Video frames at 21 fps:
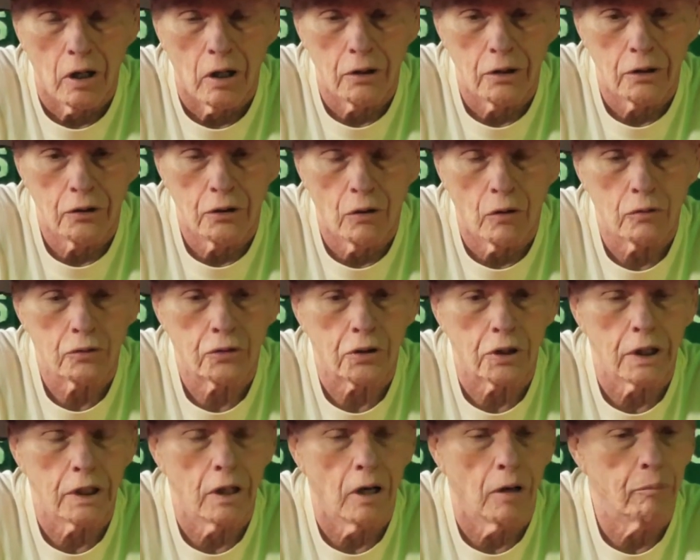you'll
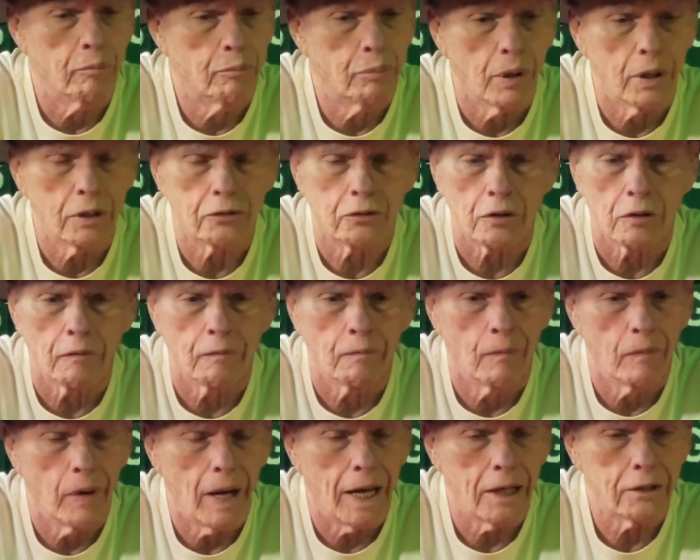see a bunch of
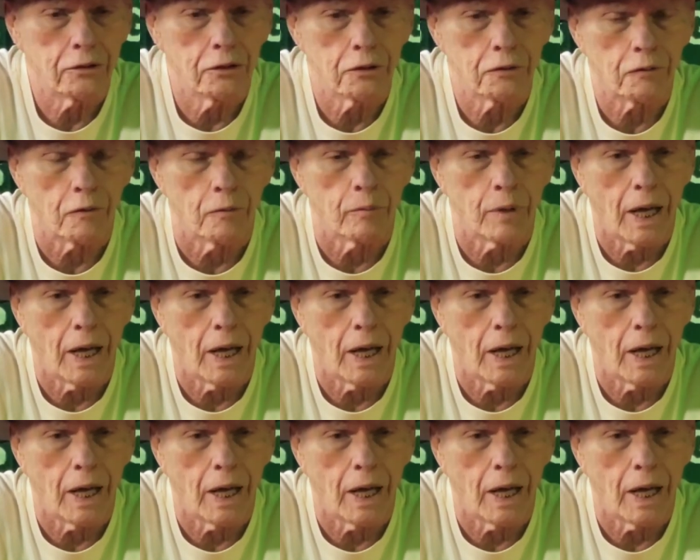matches from